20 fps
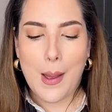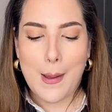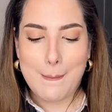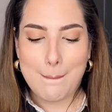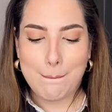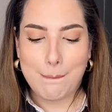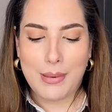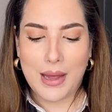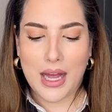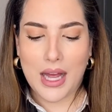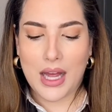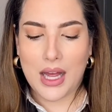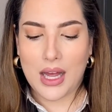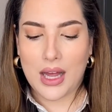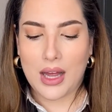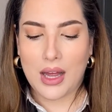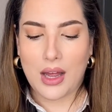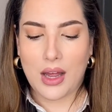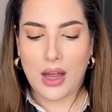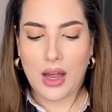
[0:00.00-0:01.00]
but
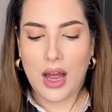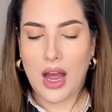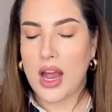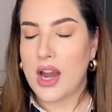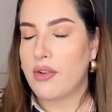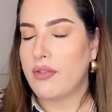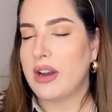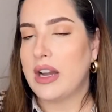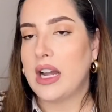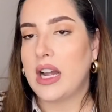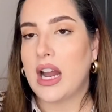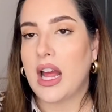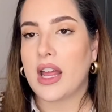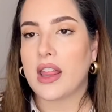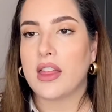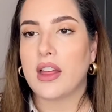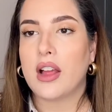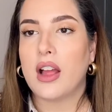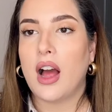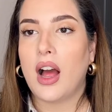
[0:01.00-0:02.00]
I really like the
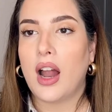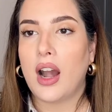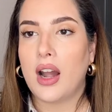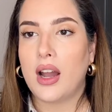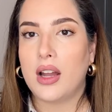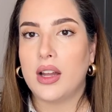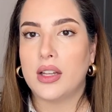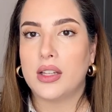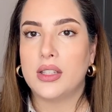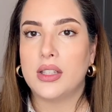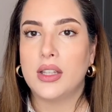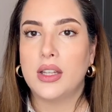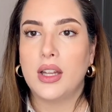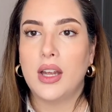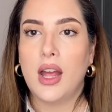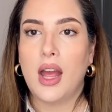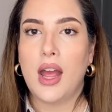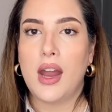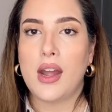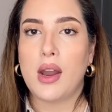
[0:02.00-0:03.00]
colour,
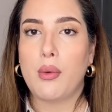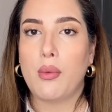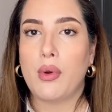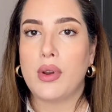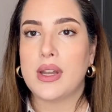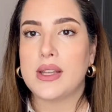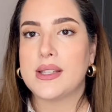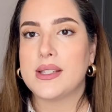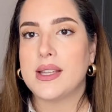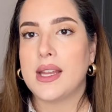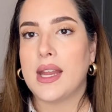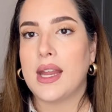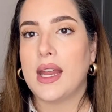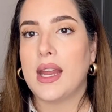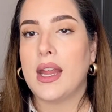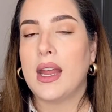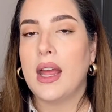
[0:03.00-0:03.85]
and I want to see